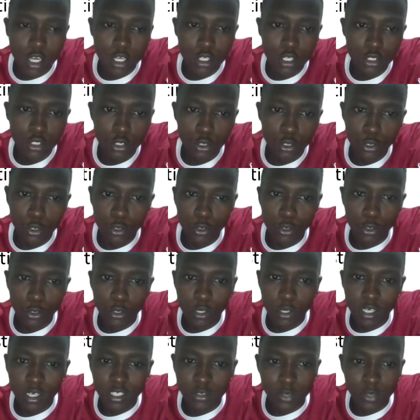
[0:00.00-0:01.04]
So
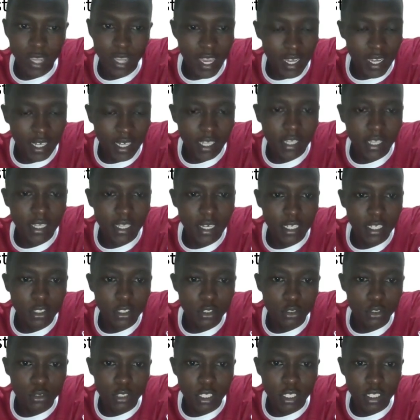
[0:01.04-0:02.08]
as we end the
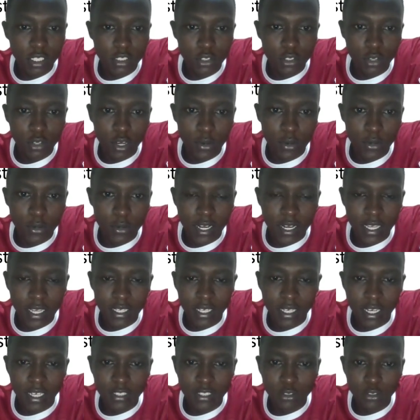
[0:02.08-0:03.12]
lesson today, so I would like
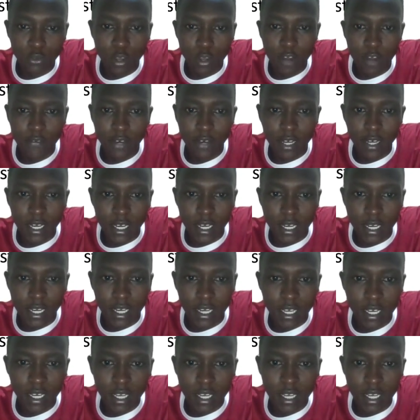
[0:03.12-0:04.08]
us to have a